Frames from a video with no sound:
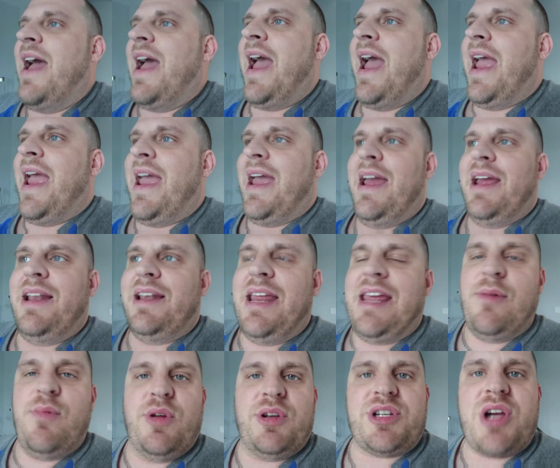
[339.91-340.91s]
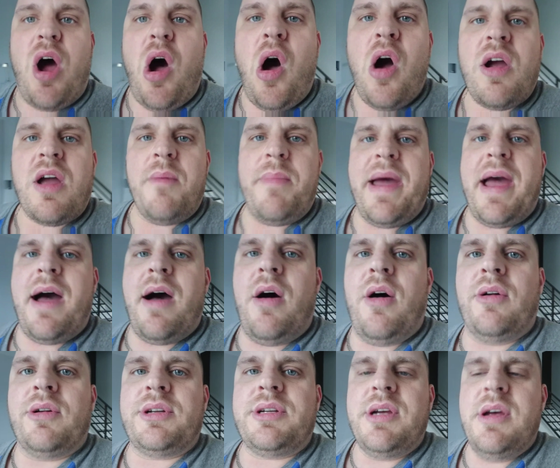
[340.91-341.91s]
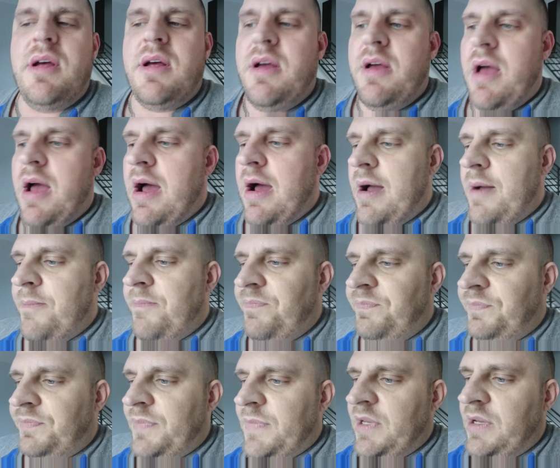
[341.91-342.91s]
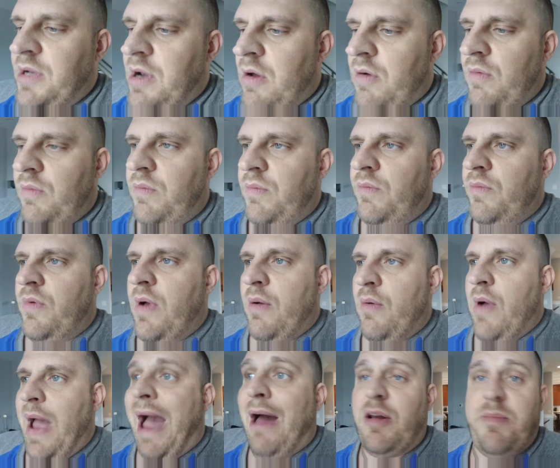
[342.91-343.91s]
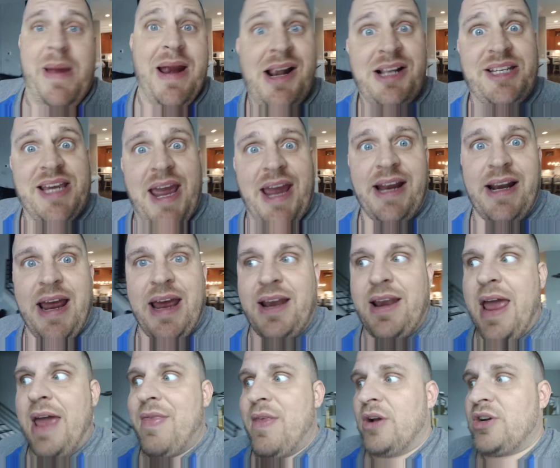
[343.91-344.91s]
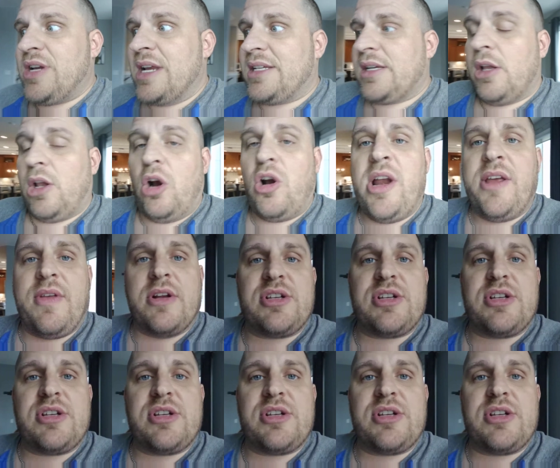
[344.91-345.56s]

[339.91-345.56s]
and he will talk about how to meditate, and it's a learning.